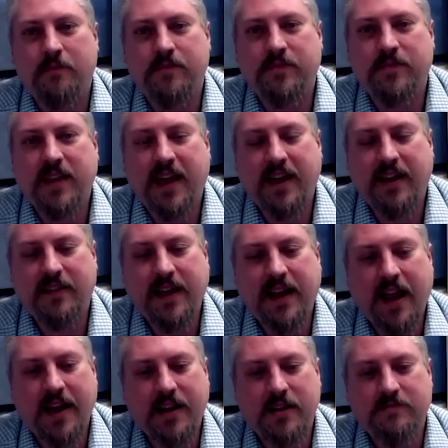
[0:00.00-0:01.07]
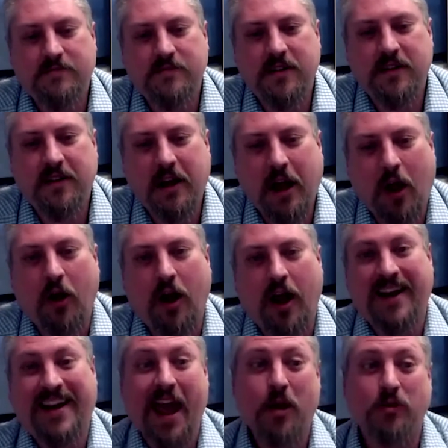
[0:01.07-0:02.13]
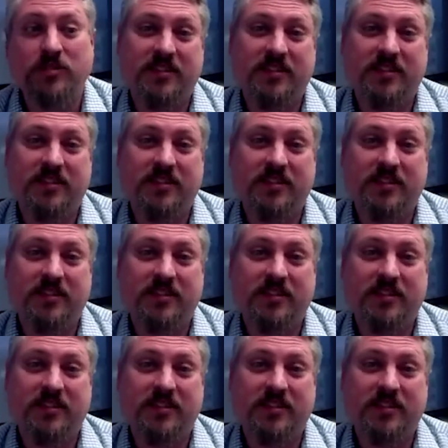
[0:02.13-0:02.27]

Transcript: they kind of announced